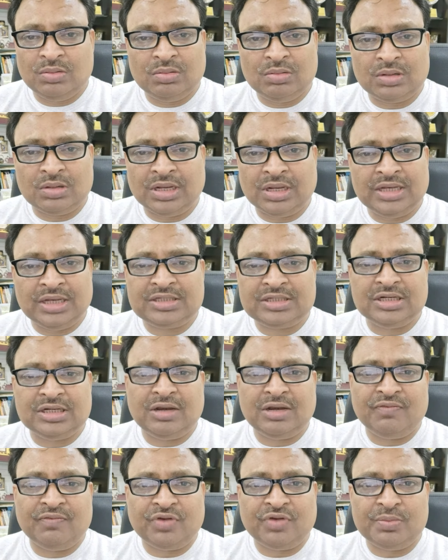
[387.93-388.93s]
collected
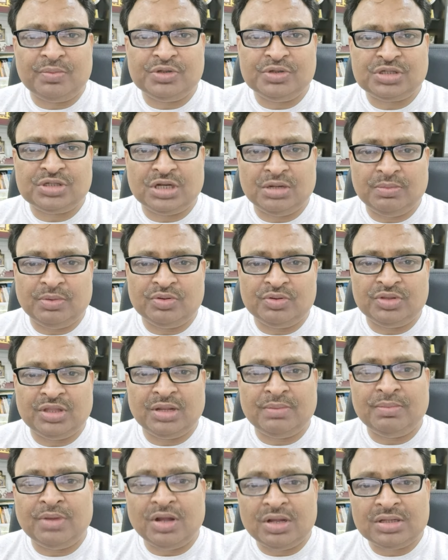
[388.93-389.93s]
information about their
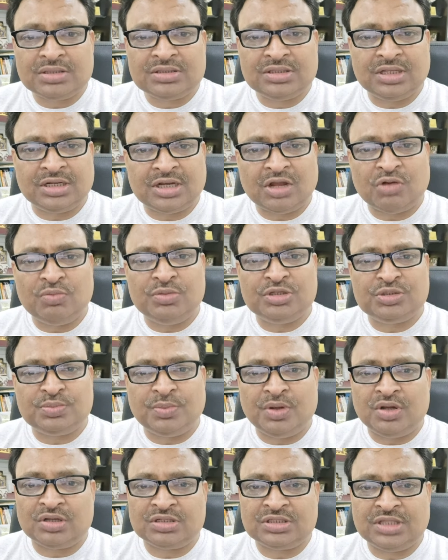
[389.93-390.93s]
marks, that how much
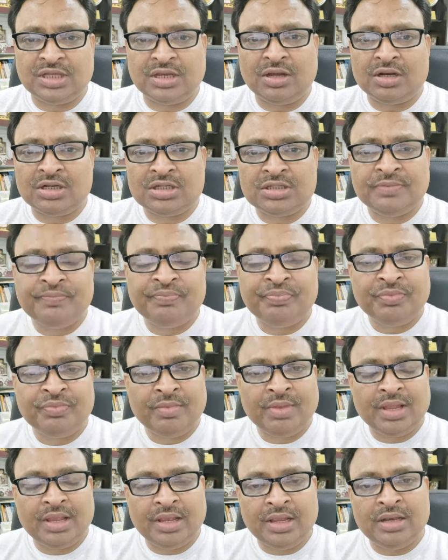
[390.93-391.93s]
marks they got
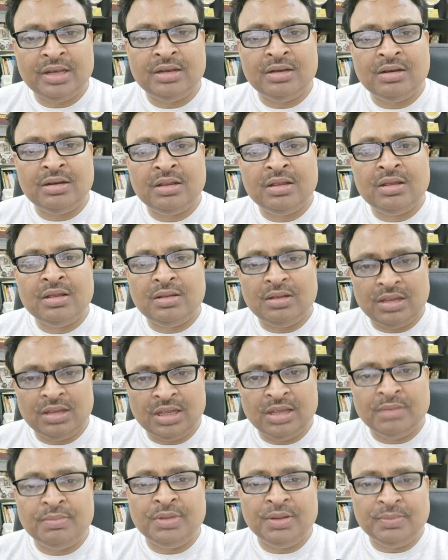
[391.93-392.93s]
in
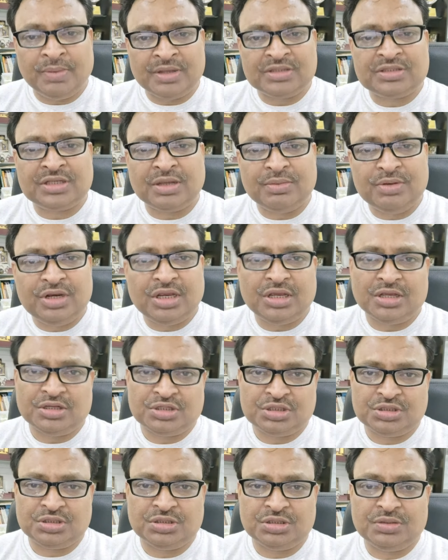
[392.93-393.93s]
MA Mass Communication.